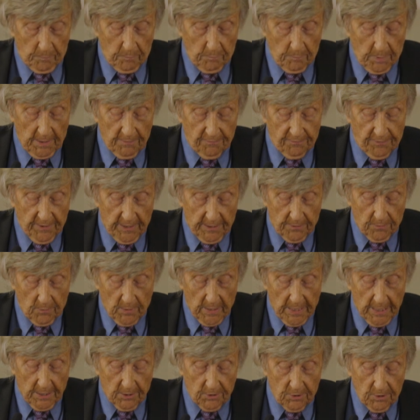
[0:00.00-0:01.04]
By
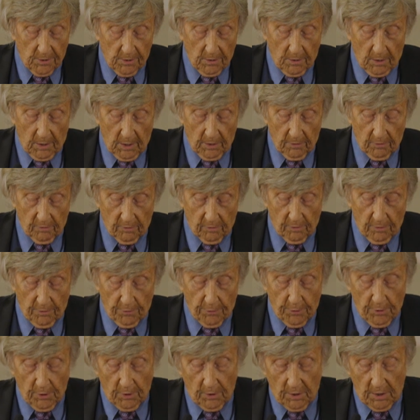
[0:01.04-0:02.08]
federation, close to
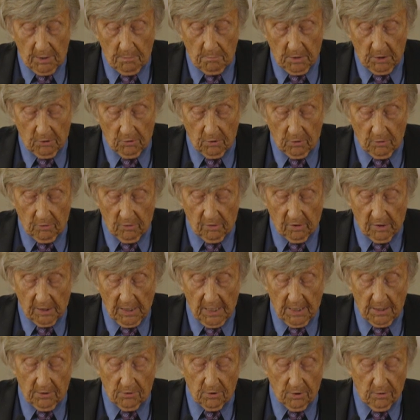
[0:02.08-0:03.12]
30 mission
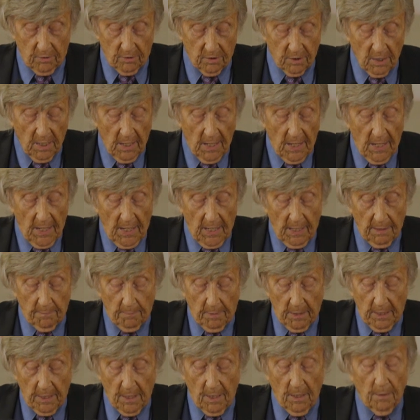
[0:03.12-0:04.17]
stations had
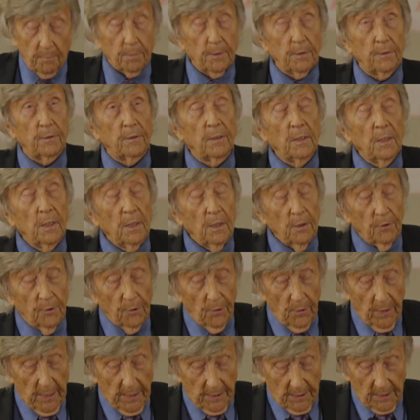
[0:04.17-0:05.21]
been opened
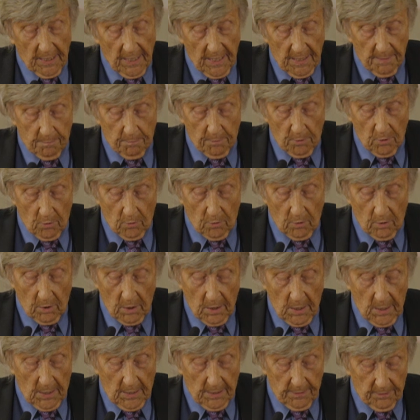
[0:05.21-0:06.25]
throughout Cape York
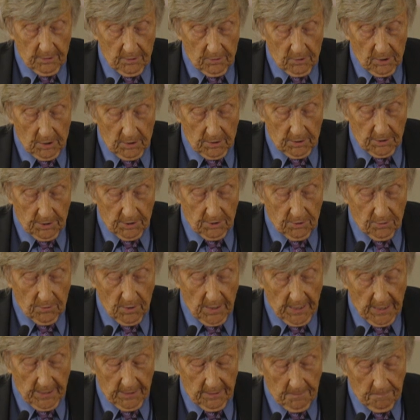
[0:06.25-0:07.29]
and the Torres
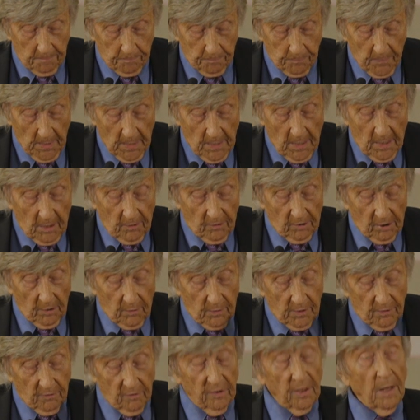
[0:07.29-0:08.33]
Strait. So
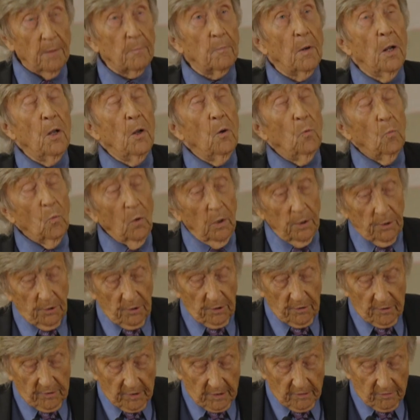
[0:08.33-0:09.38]
in sum, what
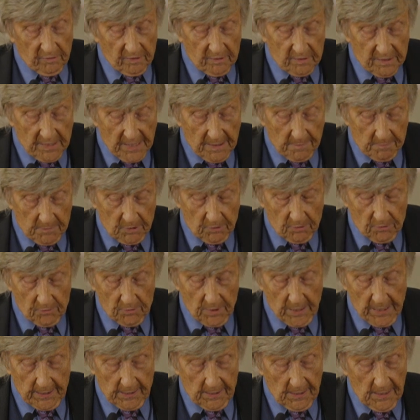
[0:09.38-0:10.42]
does this
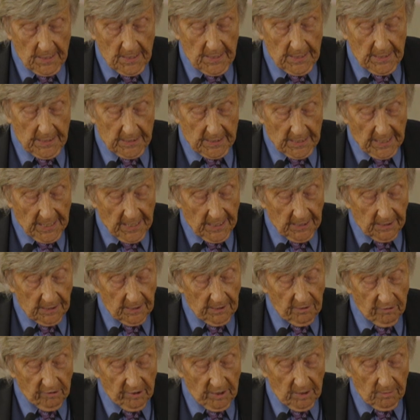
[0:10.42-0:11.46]
demonstrate? It
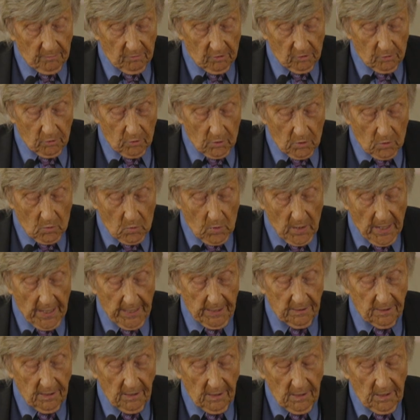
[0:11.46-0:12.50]
hardly seems to
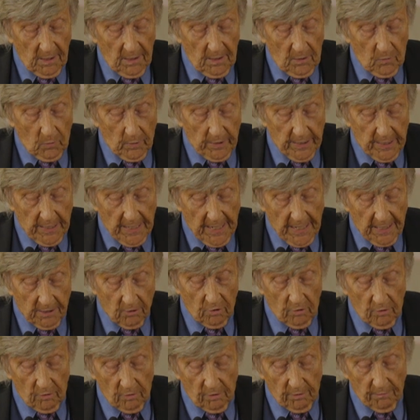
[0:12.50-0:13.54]
equate with the
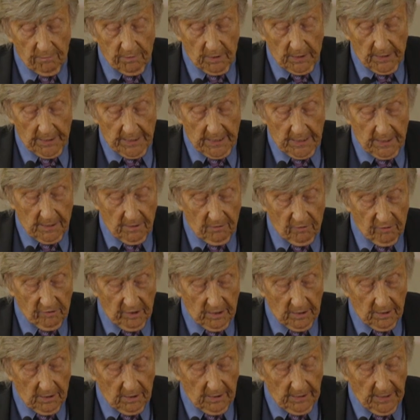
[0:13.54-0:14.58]
actions of a leader
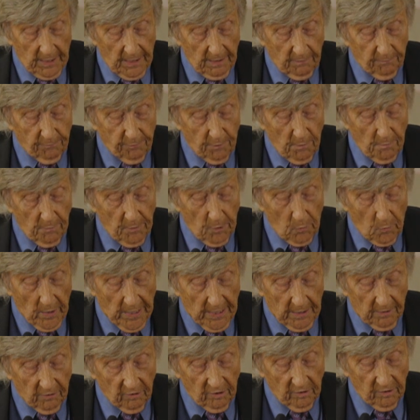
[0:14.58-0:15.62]
singled out from the
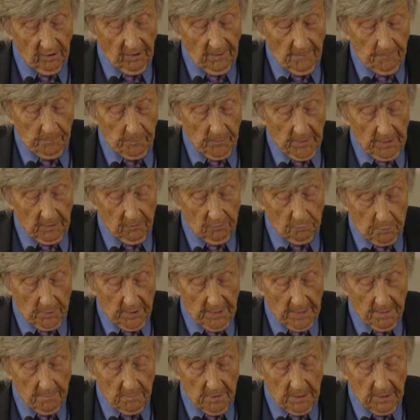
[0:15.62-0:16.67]
rest as
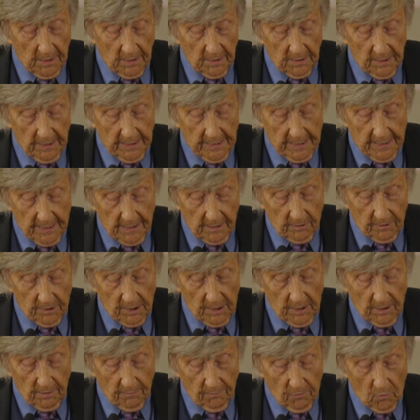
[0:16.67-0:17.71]
preeminently
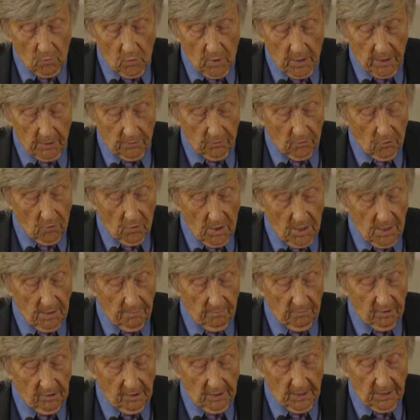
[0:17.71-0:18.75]
guilty of, quote,
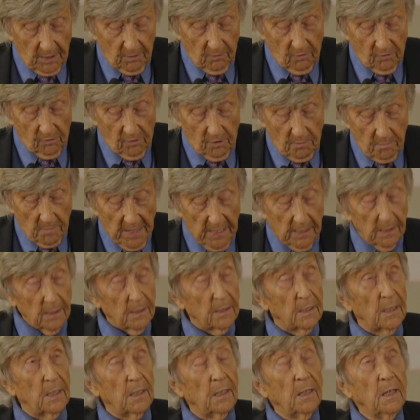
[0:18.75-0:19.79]
crimes against
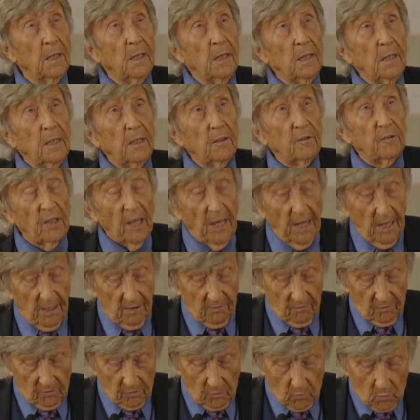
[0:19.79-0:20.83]
humanity. His
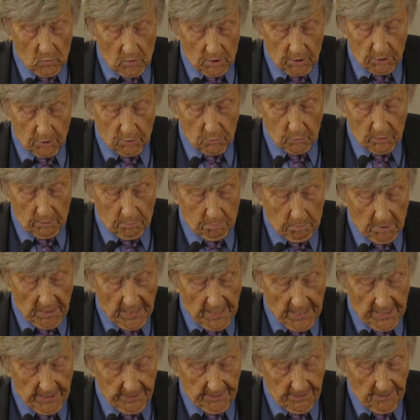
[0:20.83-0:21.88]
hands awash with
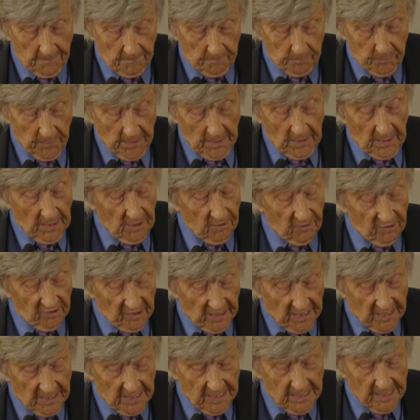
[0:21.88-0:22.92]
blood. Is
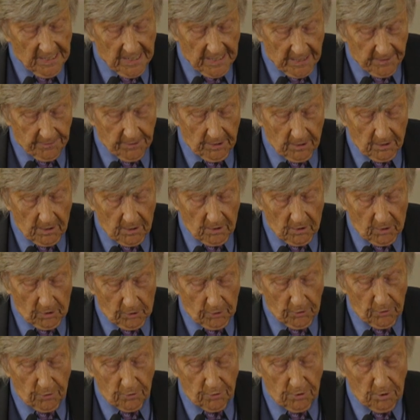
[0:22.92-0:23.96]
any other
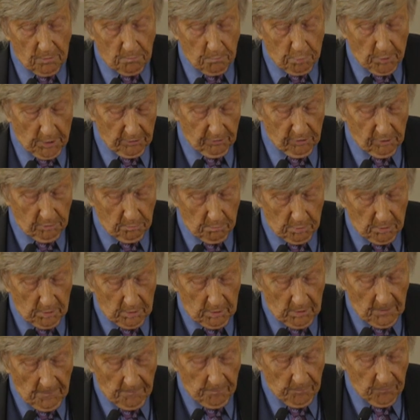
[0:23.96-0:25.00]
conclusion possible?
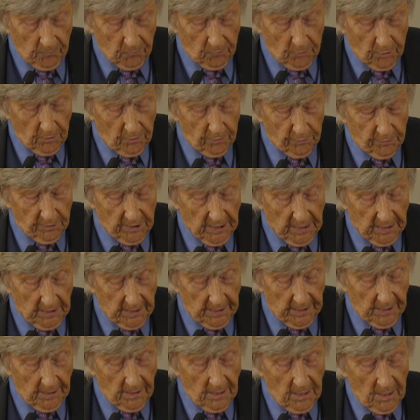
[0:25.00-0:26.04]

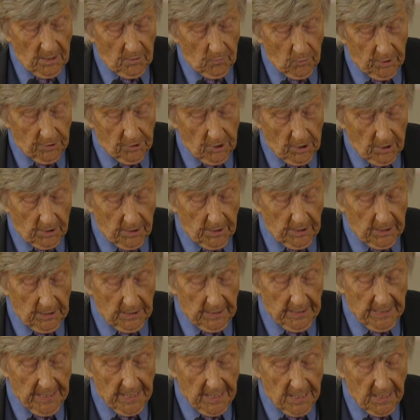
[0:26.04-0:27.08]
Truth-telling
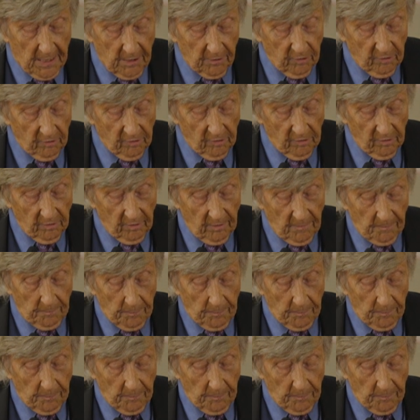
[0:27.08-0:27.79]
rhetorically asks.